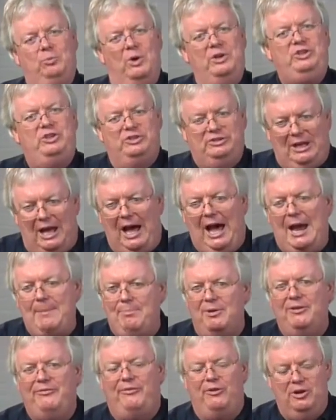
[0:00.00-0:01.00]
which is I
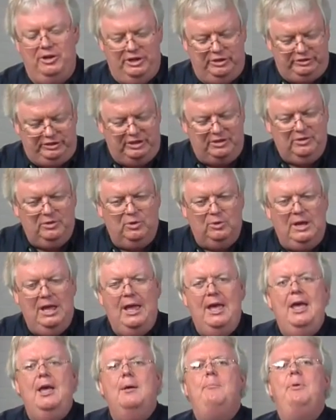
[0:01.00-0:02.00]
prefer to do,
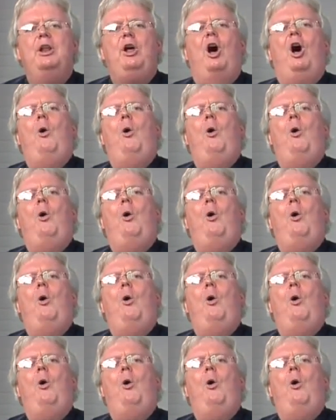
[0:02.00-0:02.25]
but